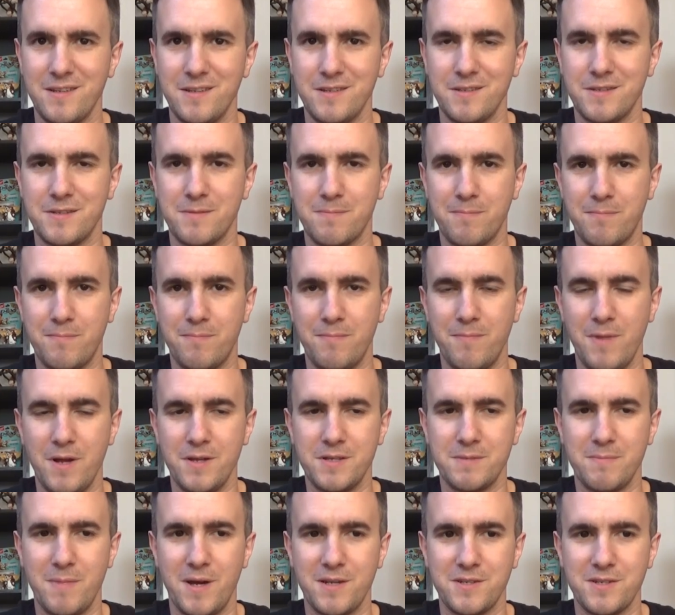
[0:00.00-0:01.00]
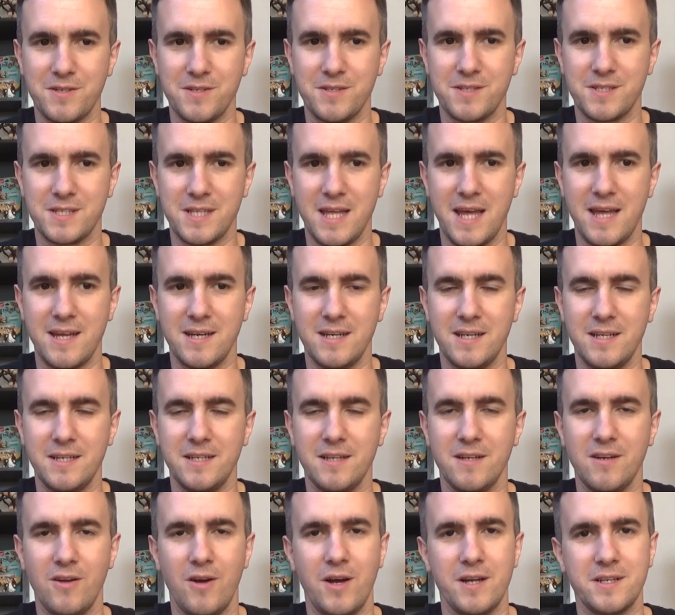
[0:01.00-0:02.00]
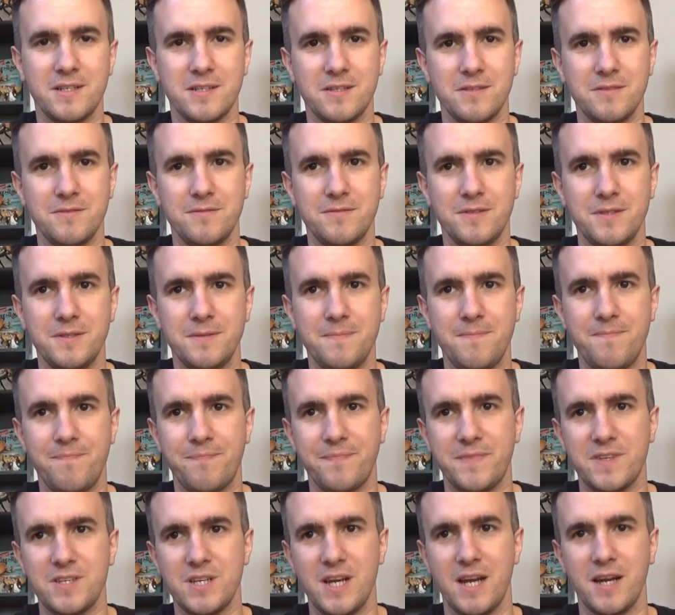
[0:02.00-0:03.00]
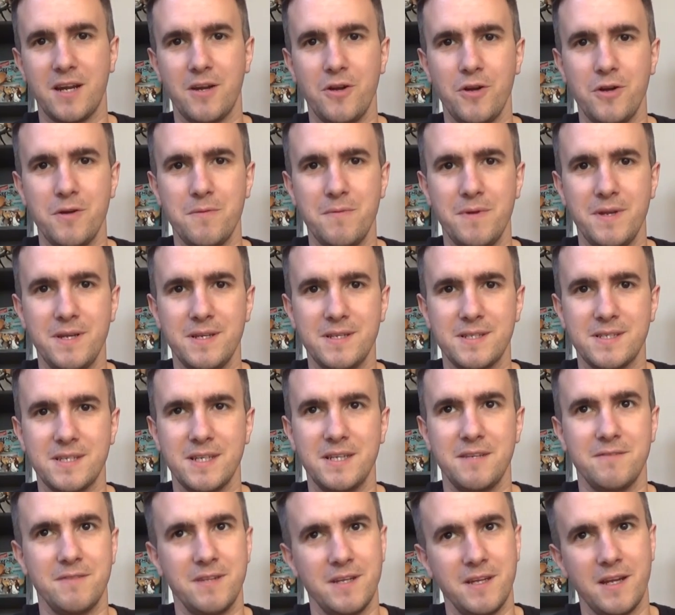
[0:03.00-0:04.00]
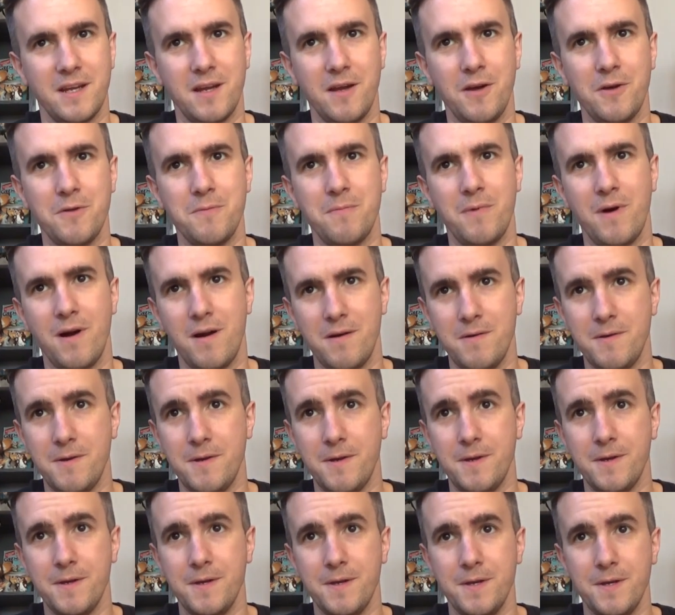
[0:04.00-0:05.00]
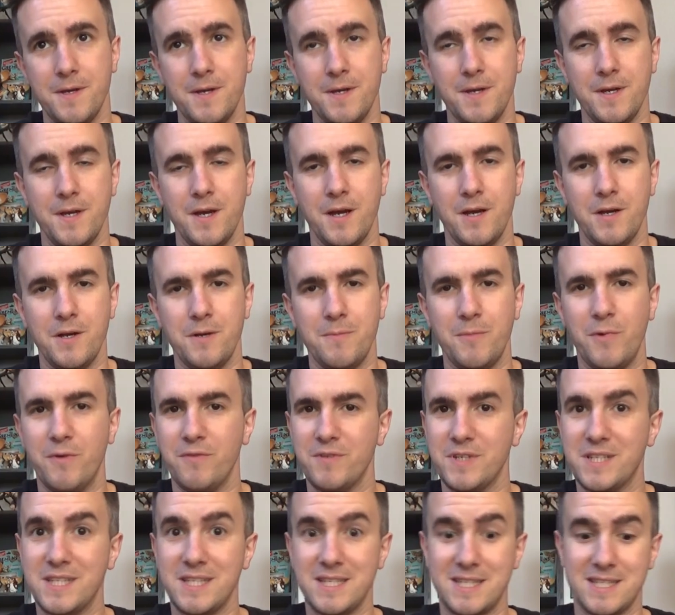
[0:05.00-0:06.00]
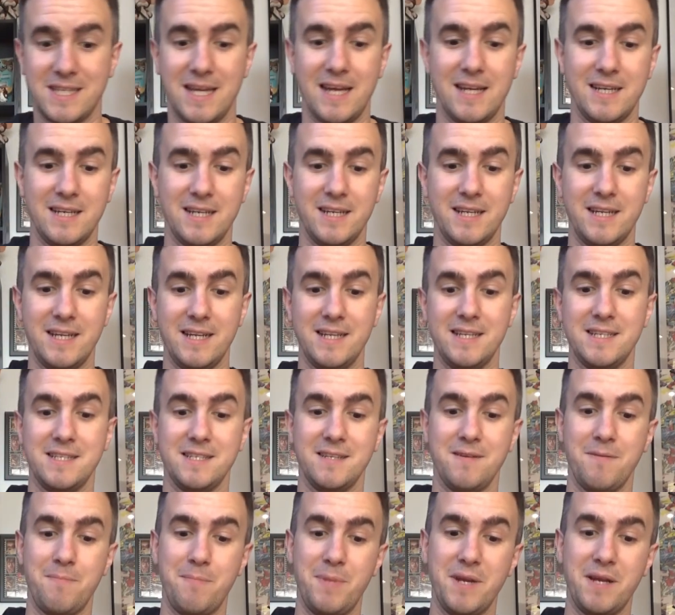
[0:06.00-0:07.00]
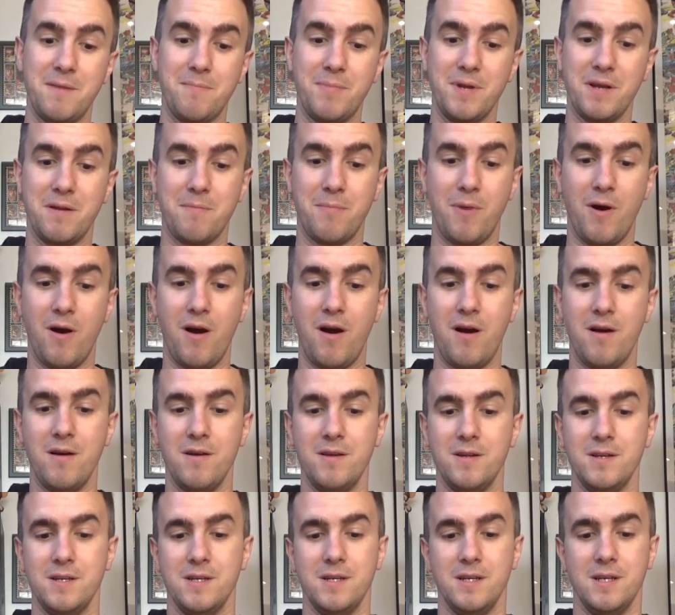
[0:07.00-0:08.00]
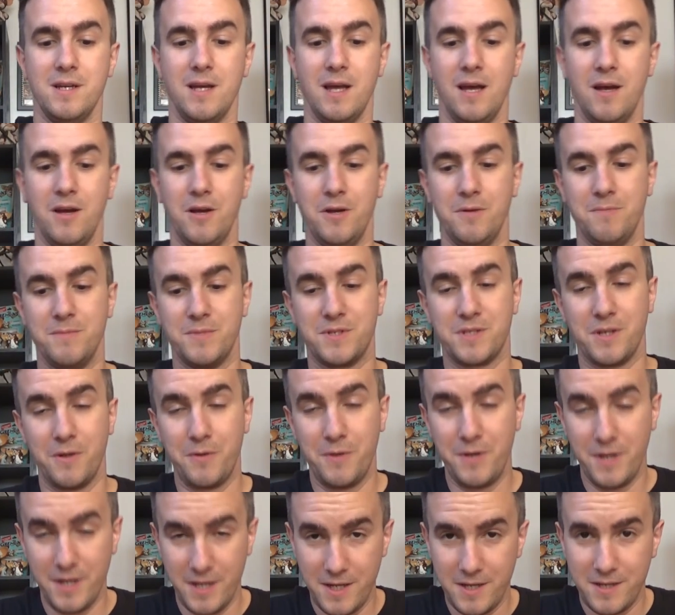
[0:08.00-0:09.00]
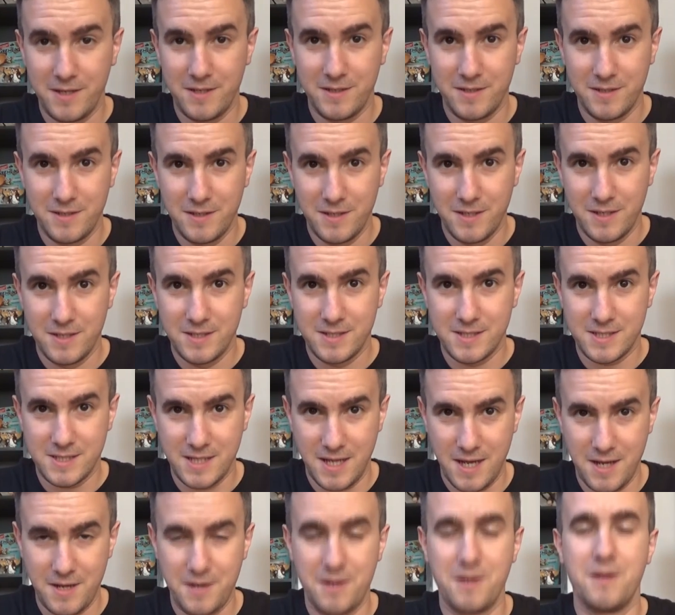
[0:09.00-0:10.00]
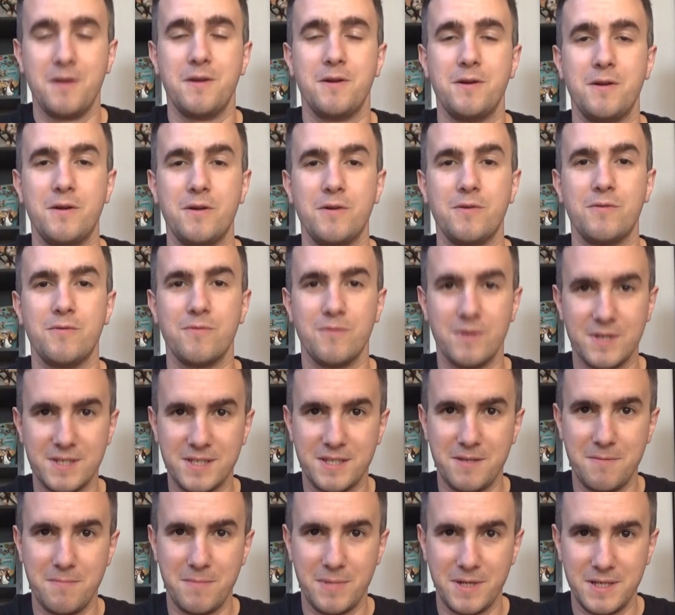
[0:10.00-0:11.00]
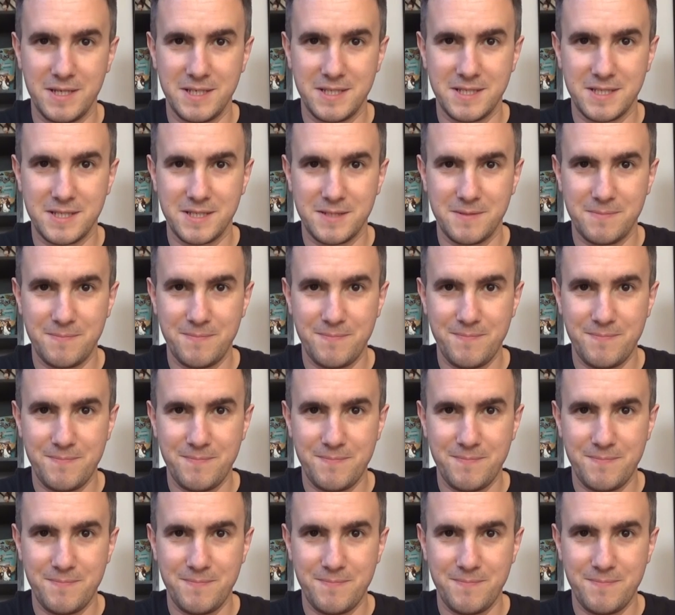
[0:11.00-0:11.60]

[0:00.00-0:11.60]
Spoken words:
as much as Stan Lee, the likes of Jack Kirby and Steve Ditko. But obviously Stan Lee is a big part. So yeah, Stan, rest in peace.